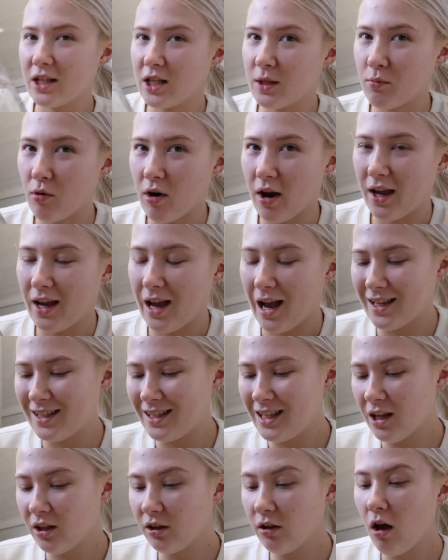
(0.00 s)
spray. I
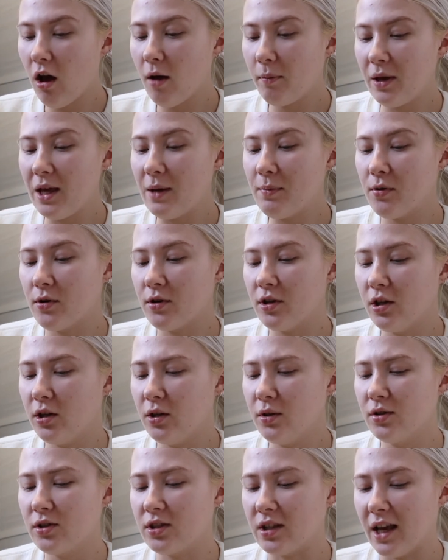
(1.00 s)
see a lot of people
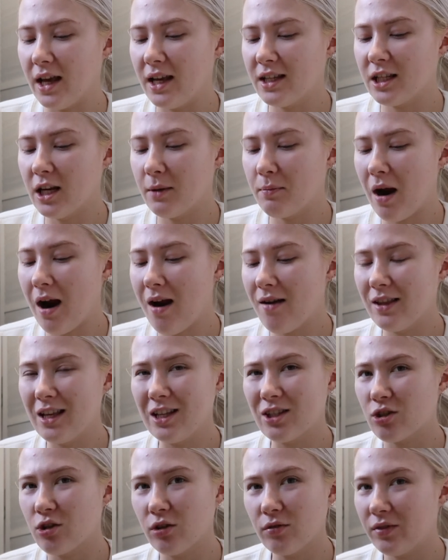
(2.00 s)
use this and apparently
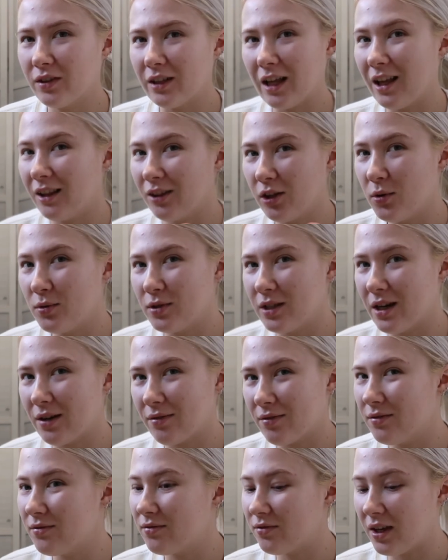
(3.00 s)
it's good for like loads of
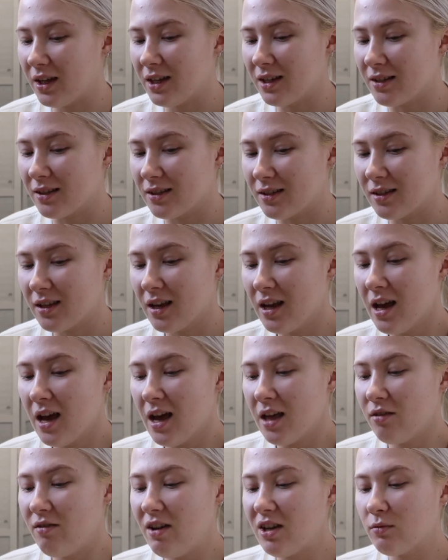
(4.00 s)
different things.
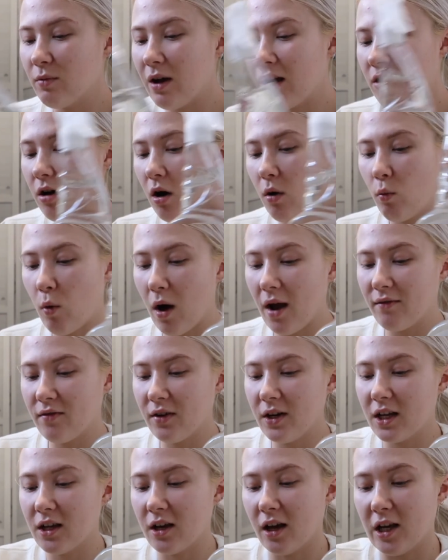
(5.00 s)
The reason why I got white
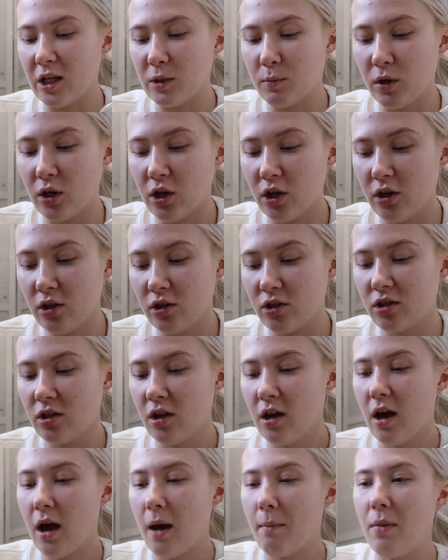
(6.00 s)
vinegar is because
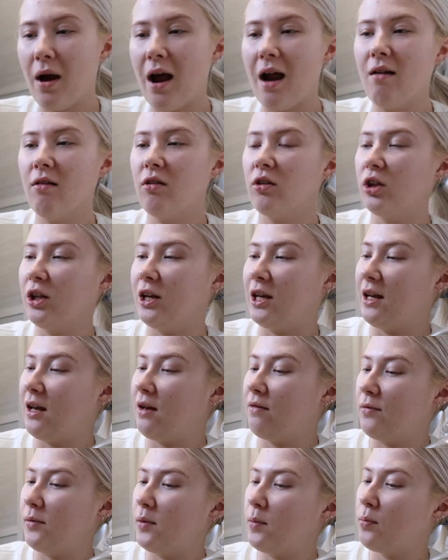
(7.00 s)
apparently
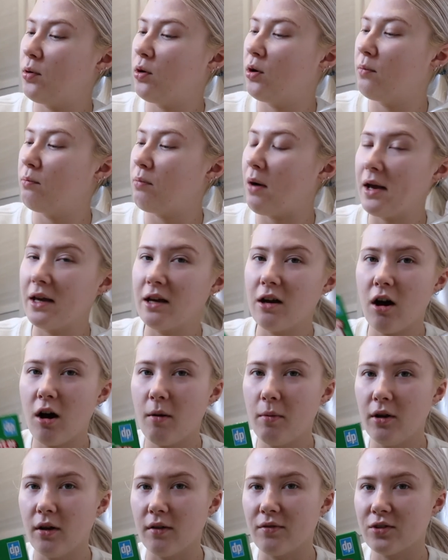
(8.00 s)
if you put
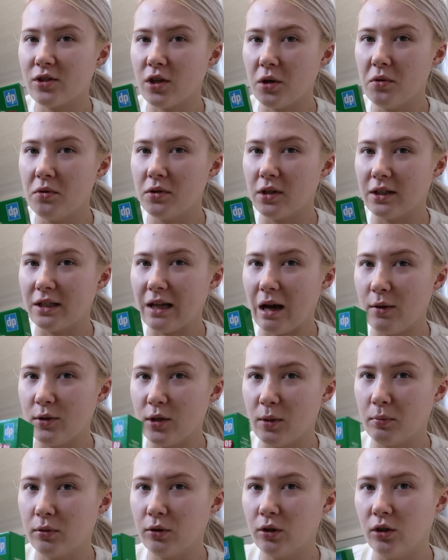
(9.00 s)
bicarbonate of soda down
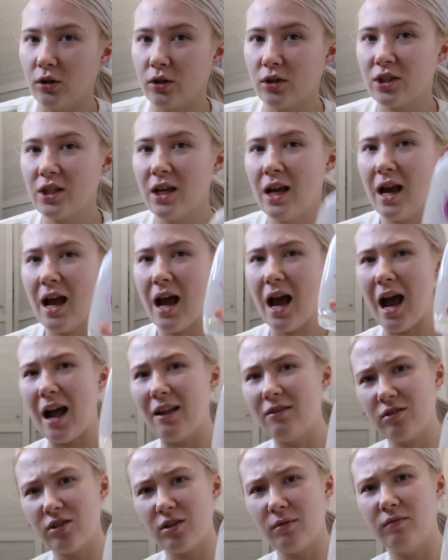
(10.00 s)
your plugs
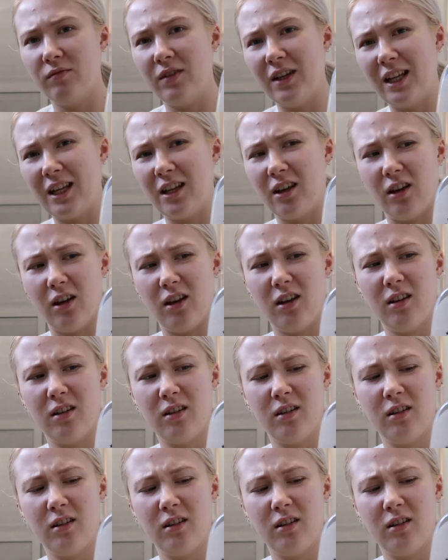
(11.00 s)
and some vinegar,